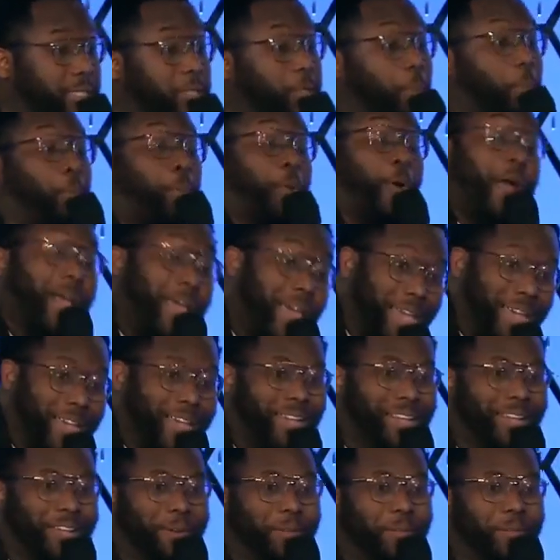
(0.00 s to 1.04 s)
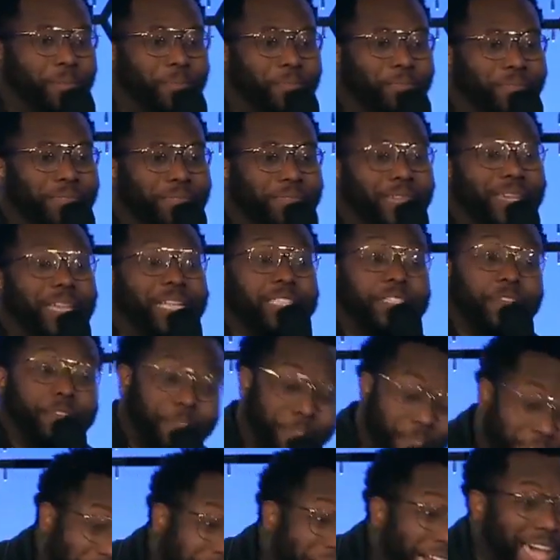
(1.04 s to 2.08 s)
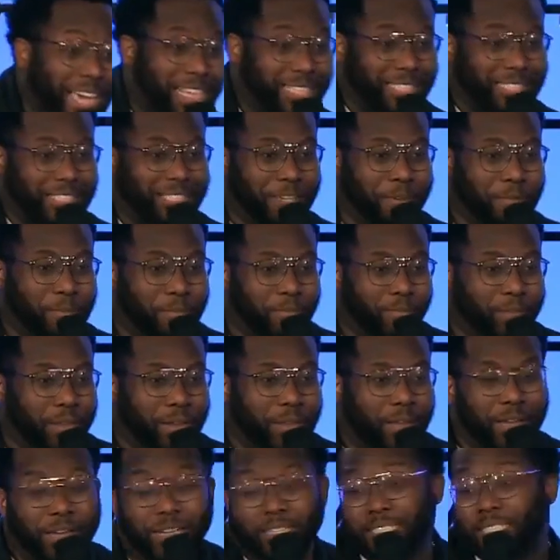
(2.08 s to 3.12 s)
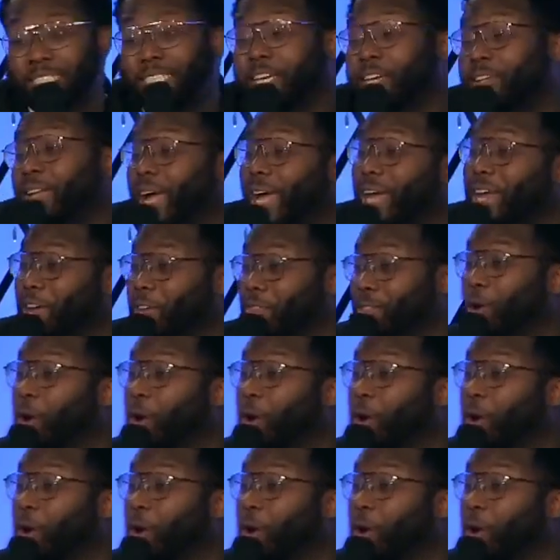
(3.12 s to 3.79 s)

to pray and to fast until I hear the